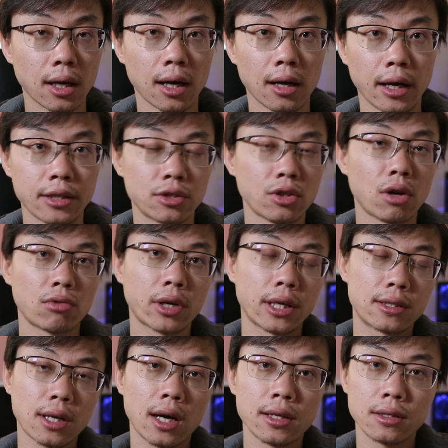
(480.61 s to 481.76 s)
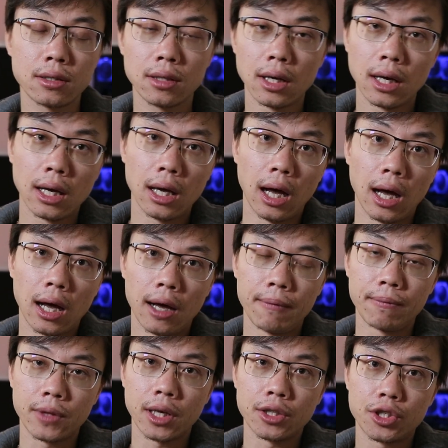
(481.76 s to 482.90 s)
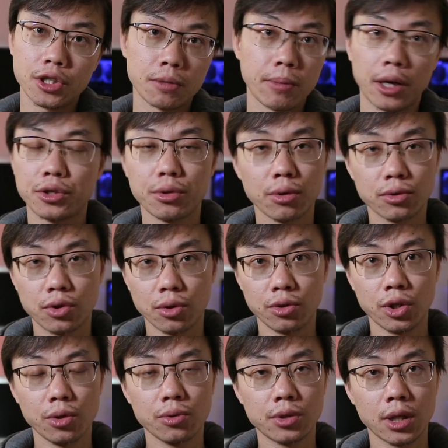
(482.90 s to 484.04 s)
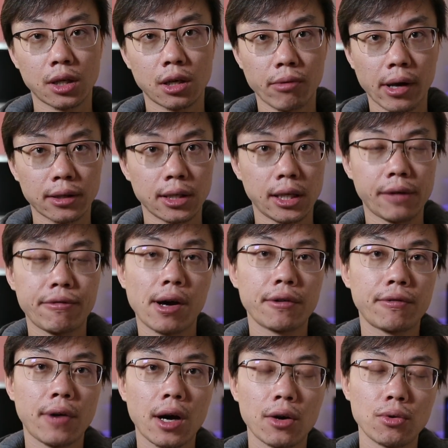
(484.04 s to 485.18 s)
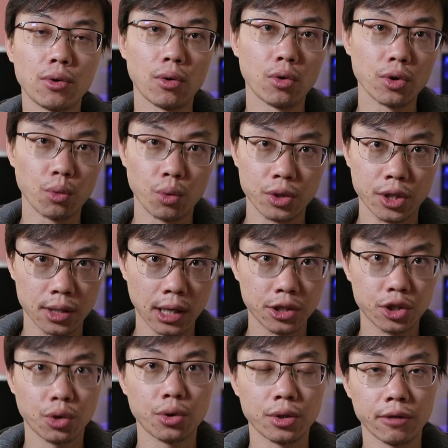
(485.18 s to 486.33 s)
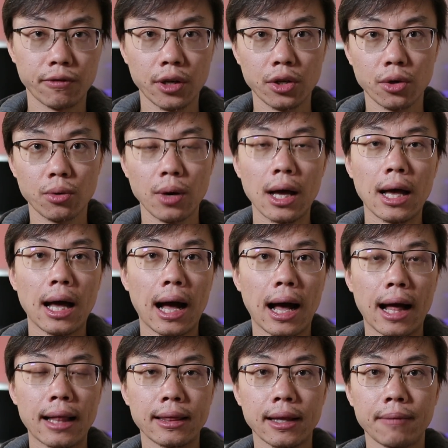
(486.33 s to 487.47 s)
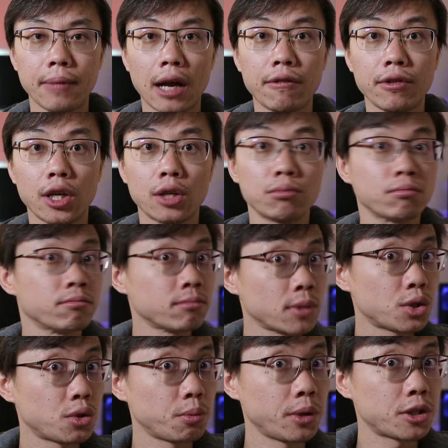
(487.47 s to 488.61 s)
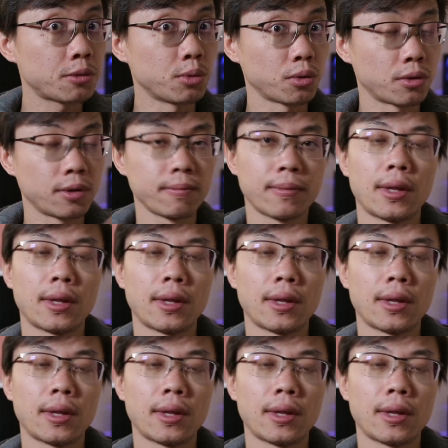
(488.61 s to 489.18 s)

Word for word: uh, it's not rocket science. And uh, just make sure to use the correct EFI file, which is I show you in the video, and uh, everything should be smooth.